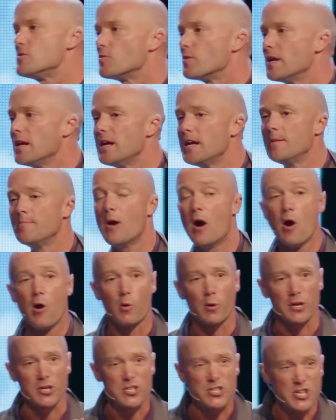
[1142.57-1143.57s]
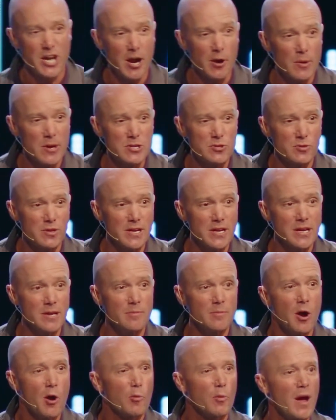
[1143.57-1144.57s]
a dream or to share a
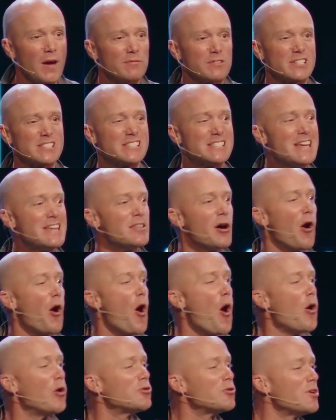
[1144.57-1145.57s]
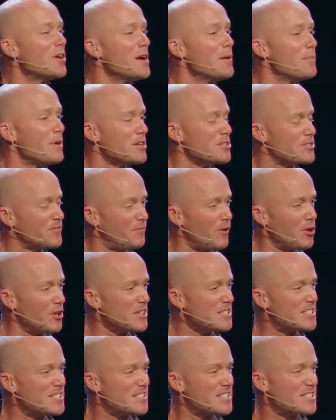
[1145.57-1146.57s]
dream, we have to see the whole dream in its
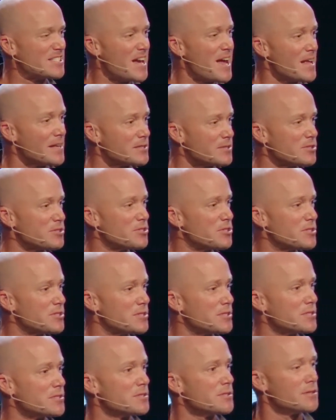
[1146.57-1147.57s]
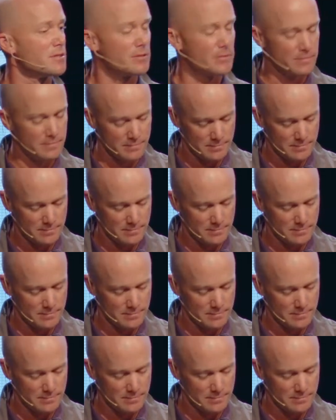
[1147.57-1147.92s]
fullest sense.